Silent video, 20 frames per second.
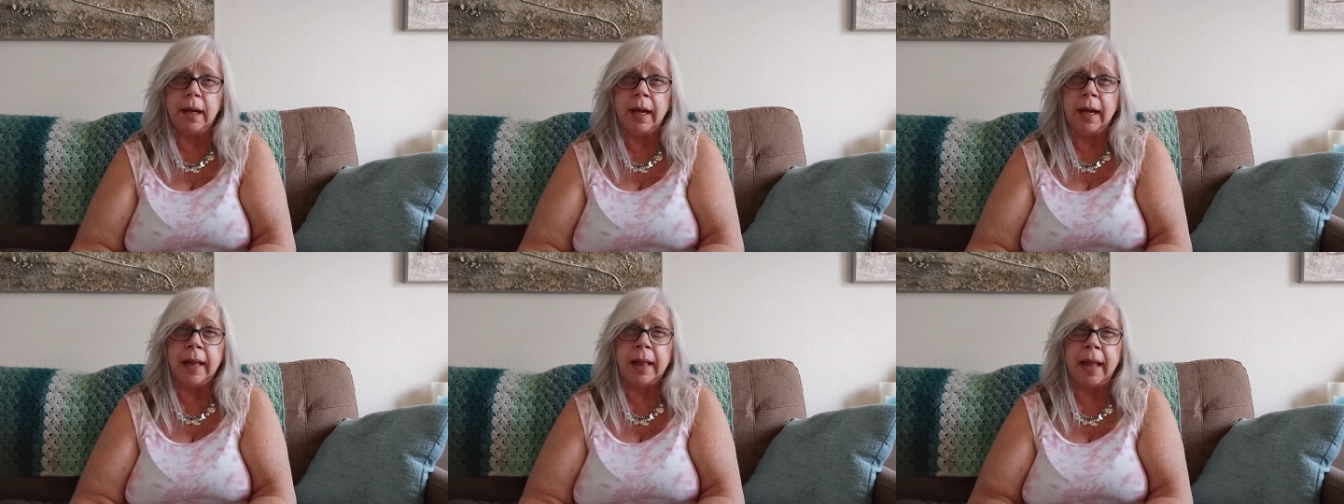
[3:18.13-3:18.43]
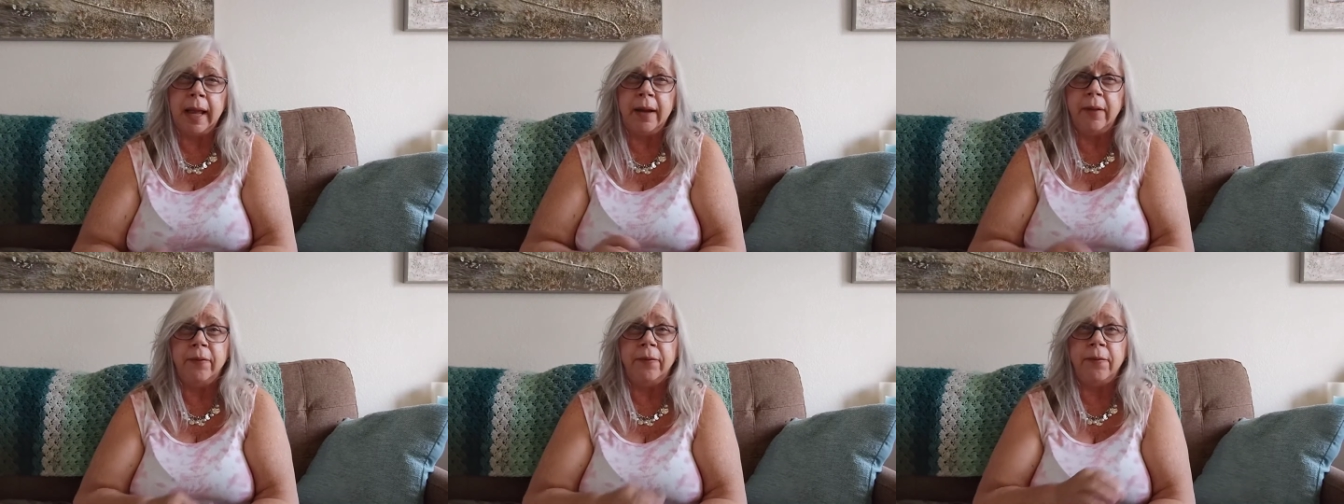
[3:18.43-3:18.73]
I
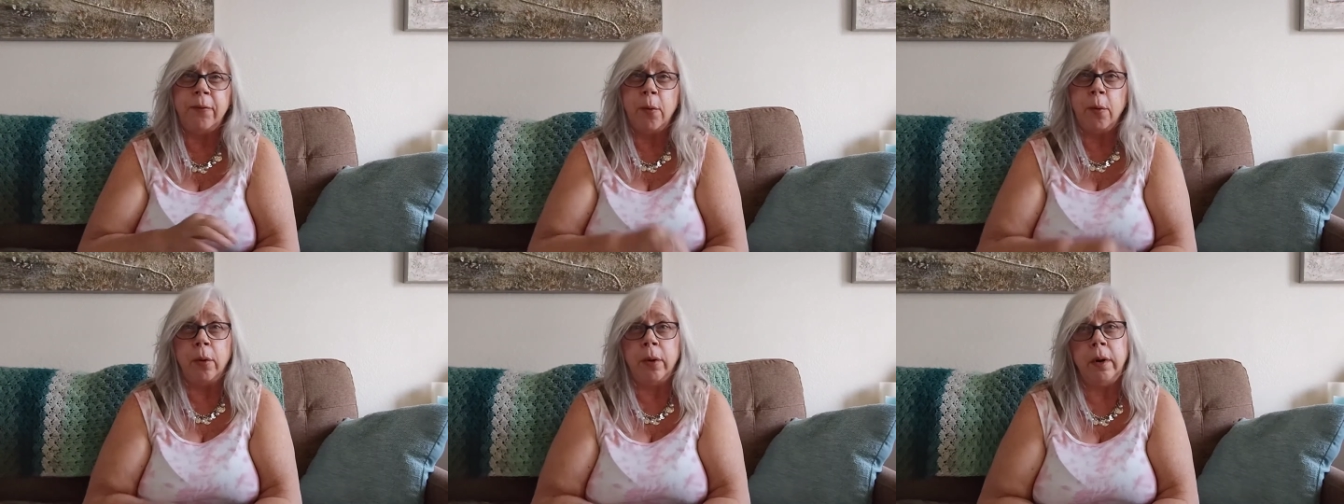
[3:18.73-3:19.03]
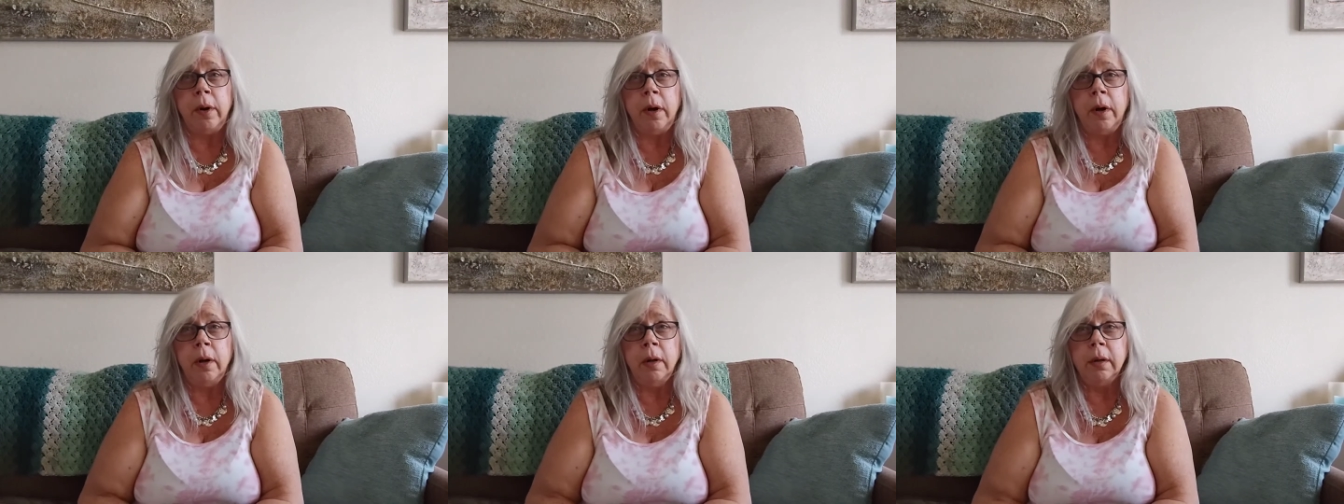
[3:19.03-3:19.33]
like
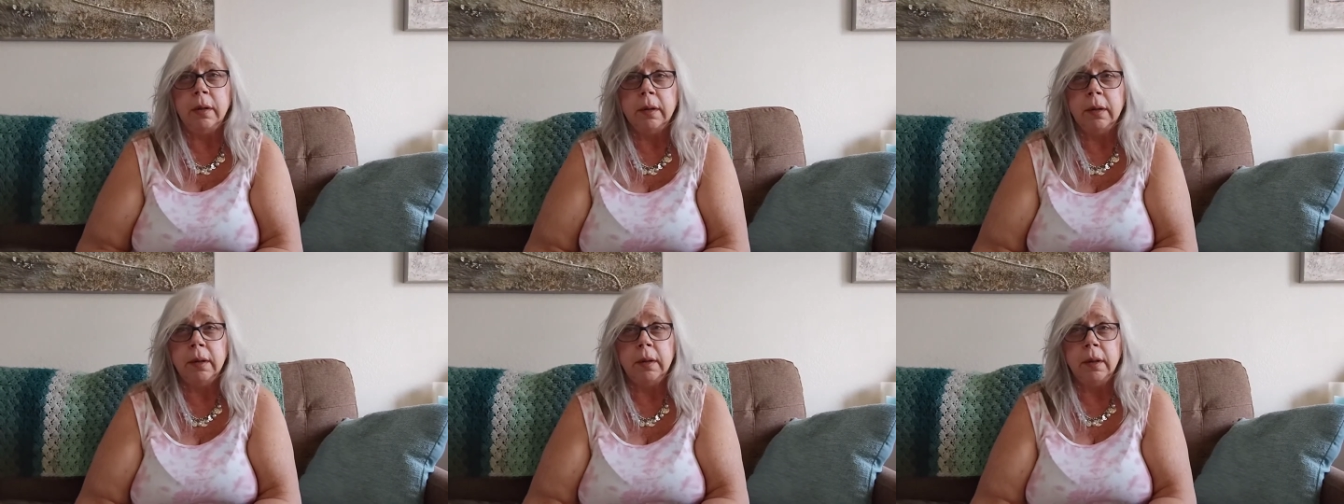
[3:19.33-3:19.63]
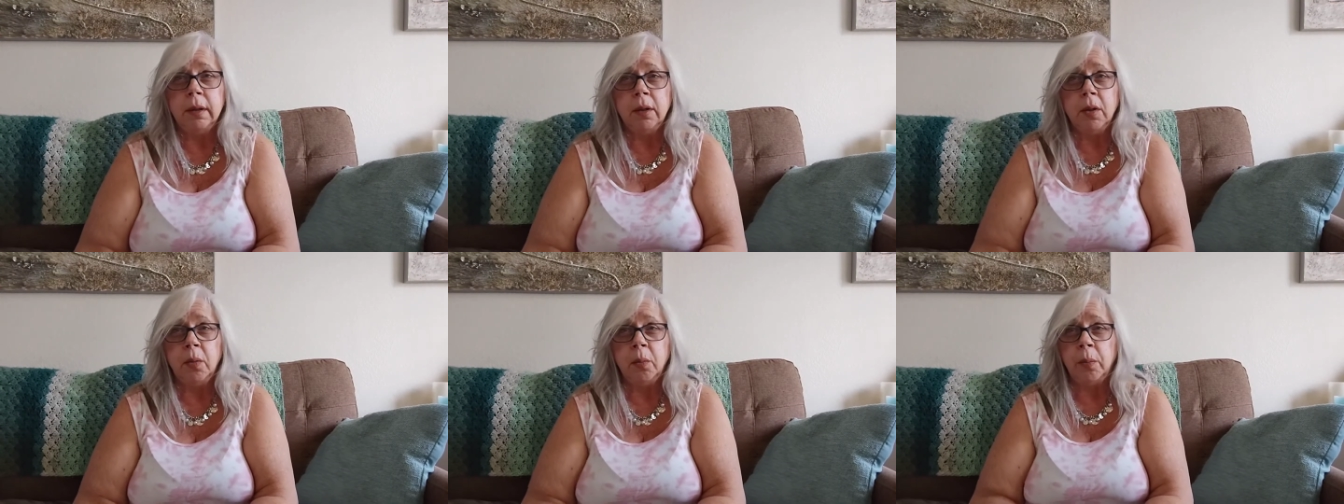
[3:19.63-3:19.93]
Foreigner,
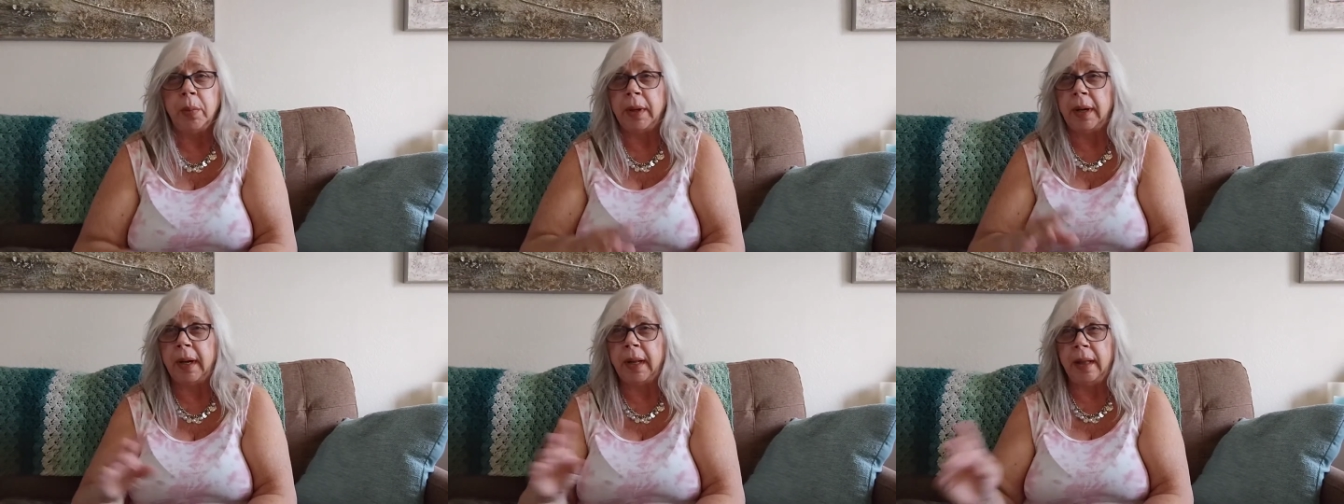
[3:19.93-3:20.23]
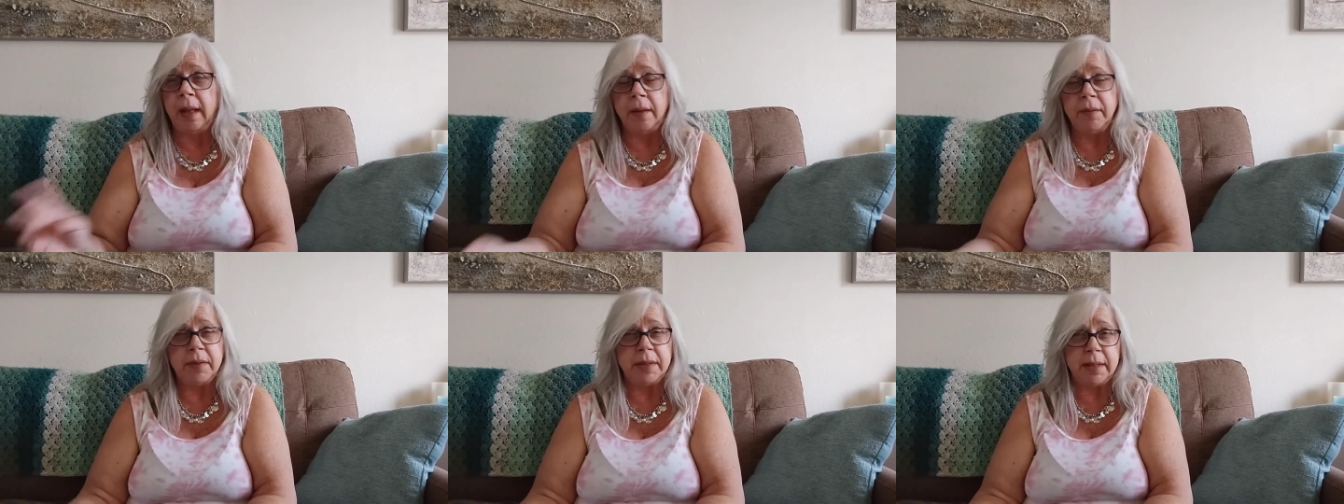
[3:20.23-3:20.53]
but I
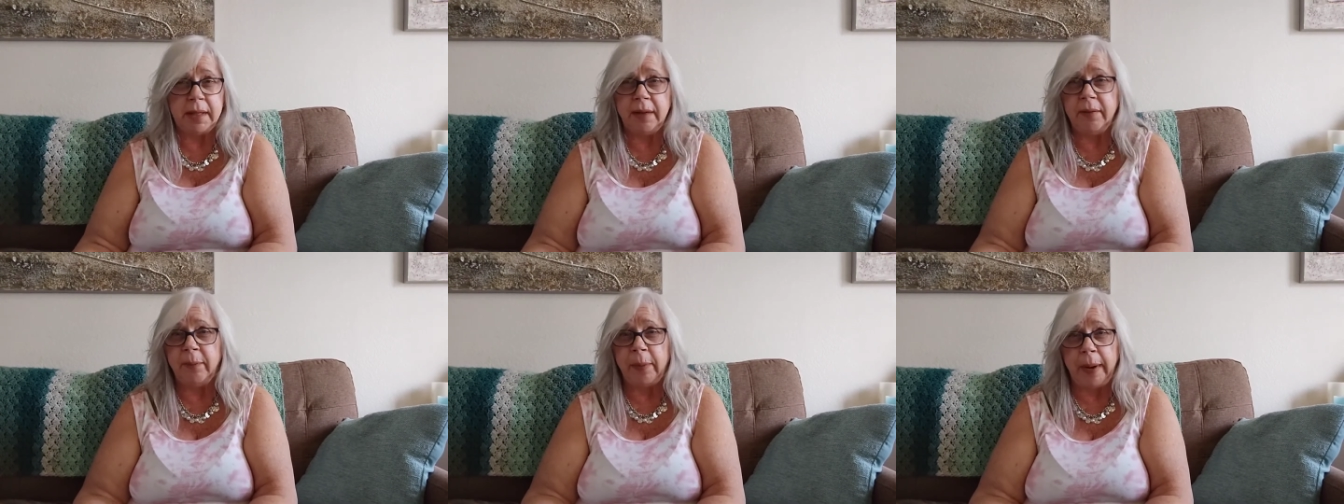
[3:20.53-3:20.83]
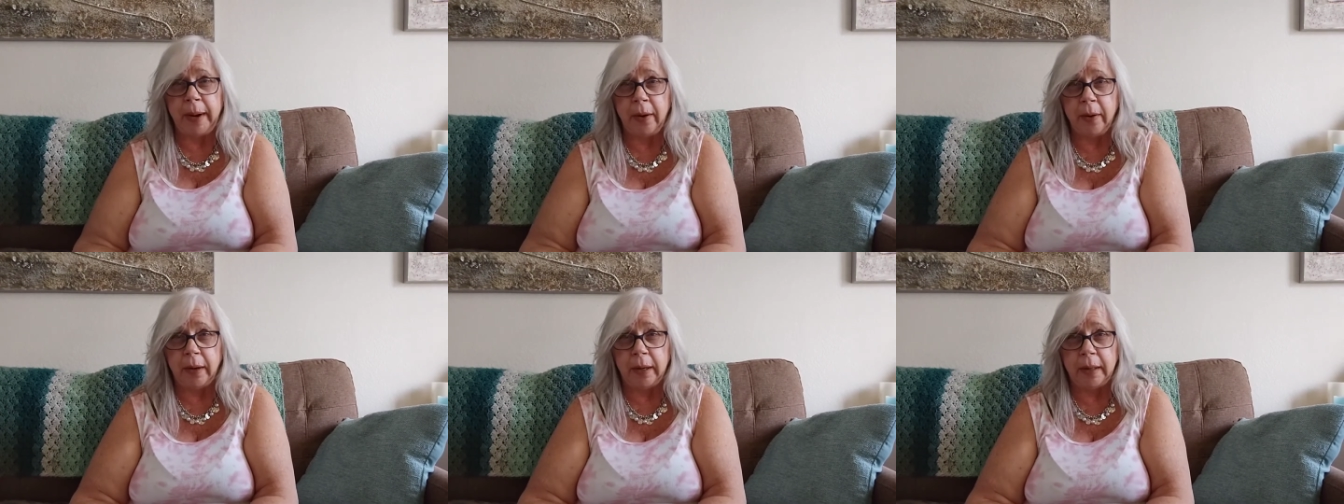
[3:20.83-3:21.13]
love Steve
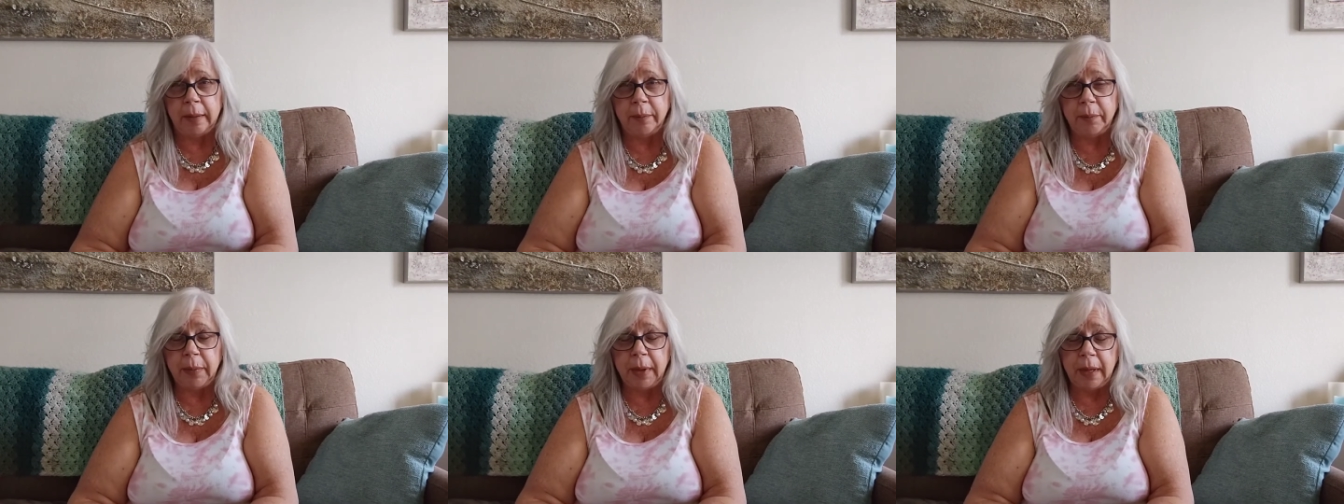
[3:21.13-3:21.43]
Perry.